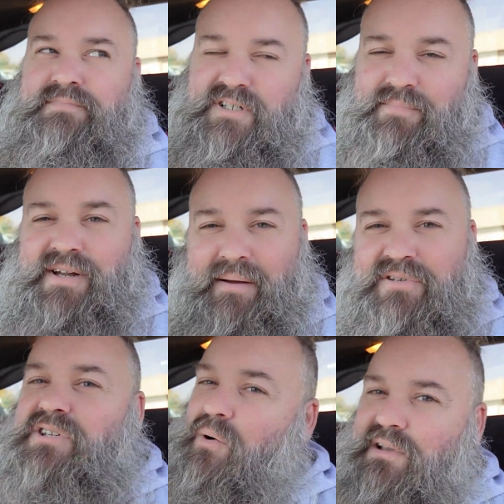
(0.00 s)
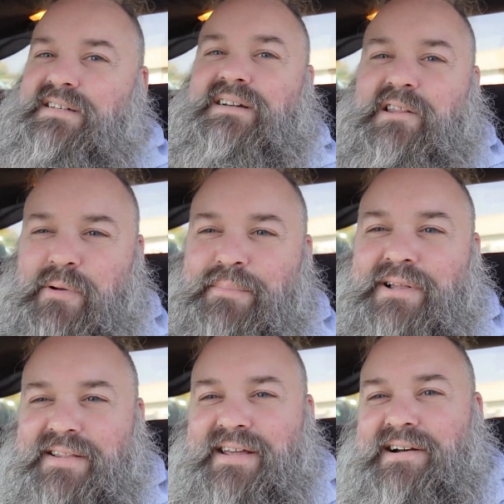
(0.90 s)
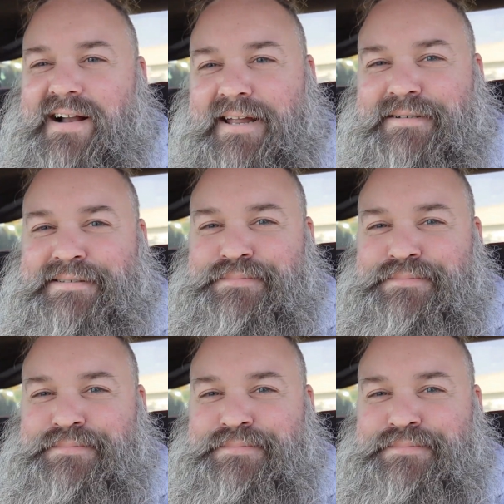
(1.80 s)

sometimes don't listen to the people on the internet.